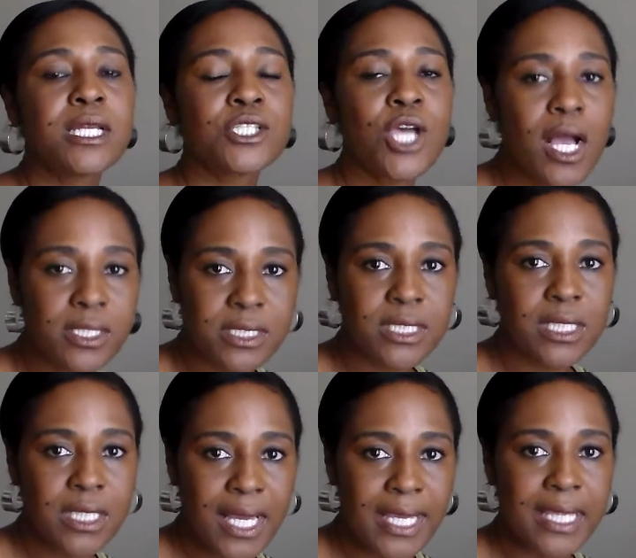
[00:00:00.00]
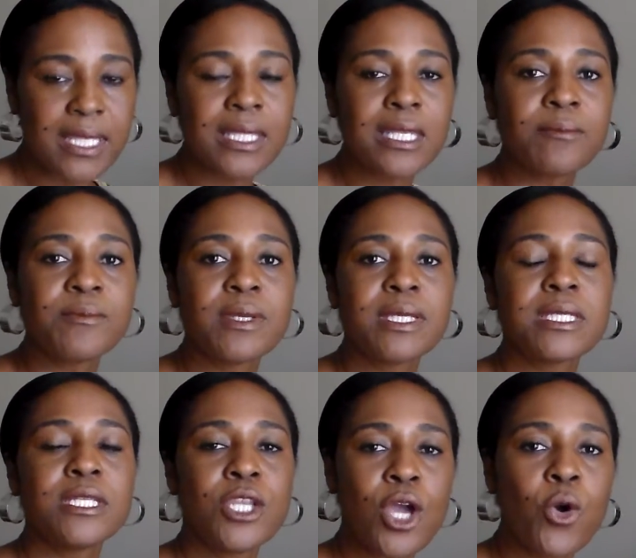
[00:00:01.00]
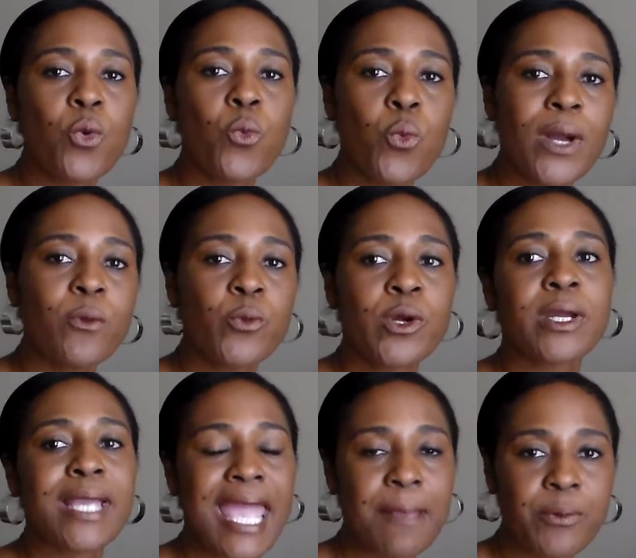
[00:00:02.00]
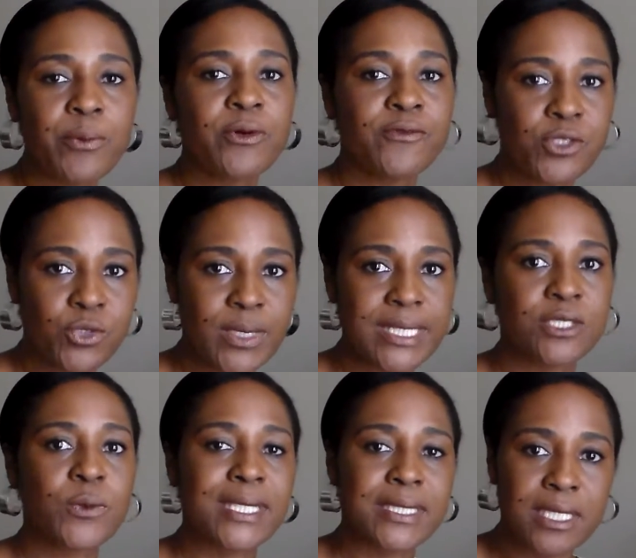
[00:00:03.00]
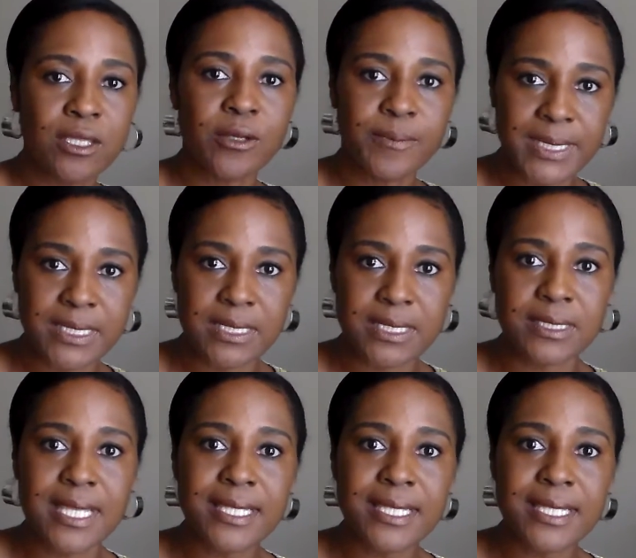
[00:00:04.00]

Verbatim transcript: talk to the client, let them know what we're capable of doing so we can sell our business.